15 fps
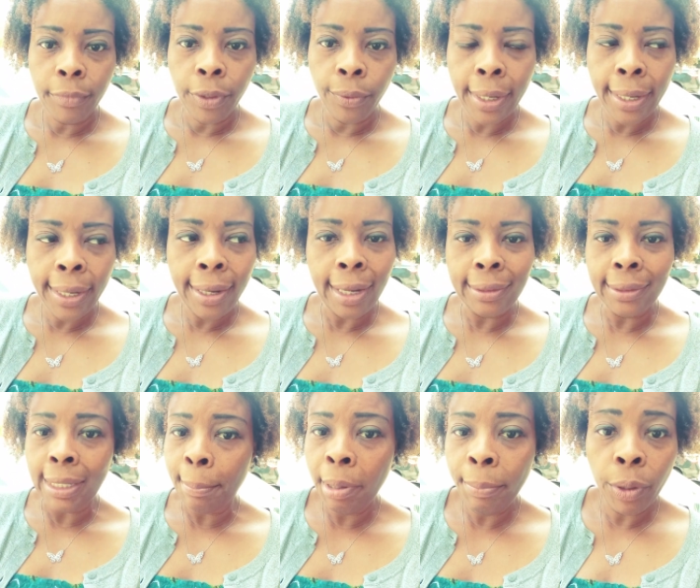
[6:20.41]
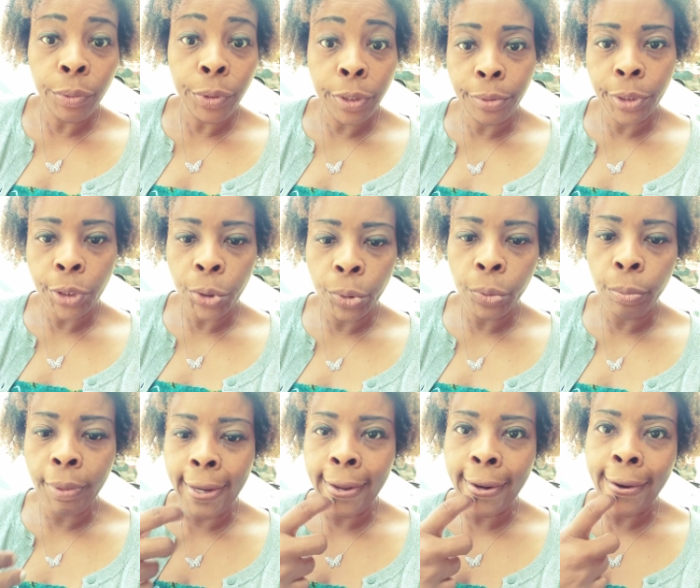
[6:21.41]
Okay, I just happened to be on YouTube,
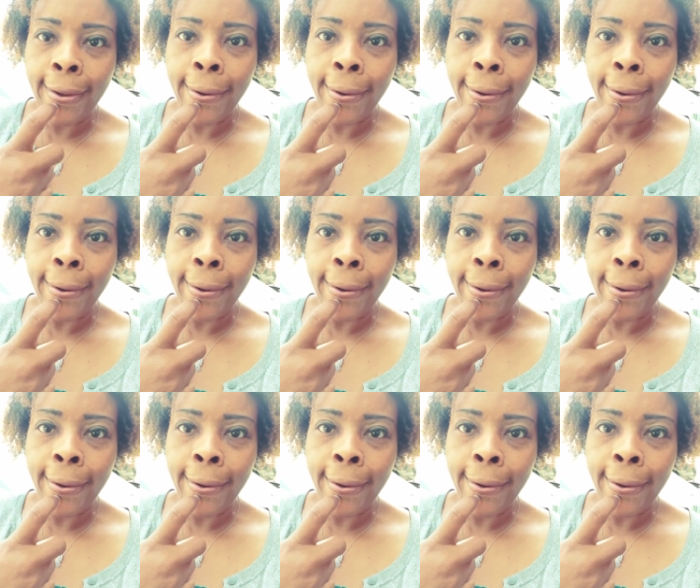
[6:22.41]
and